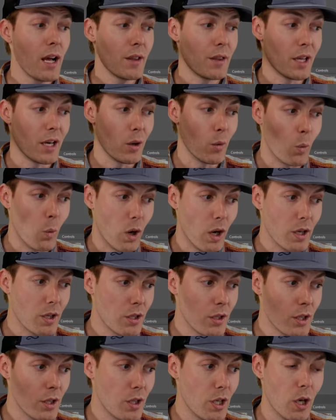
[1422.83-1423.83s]
that I want
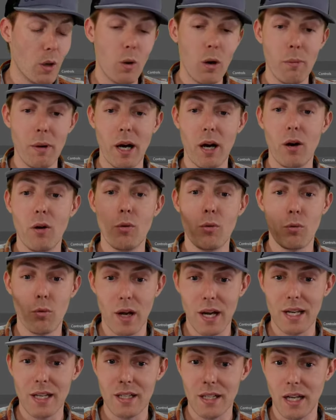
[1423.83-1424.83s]
you to know about
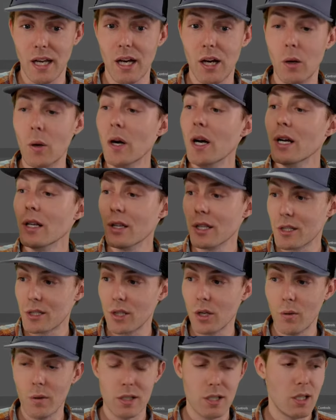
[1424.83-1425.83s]
right now. Let's
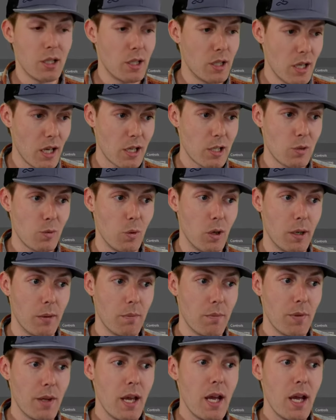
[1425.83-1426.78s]
go into the next one.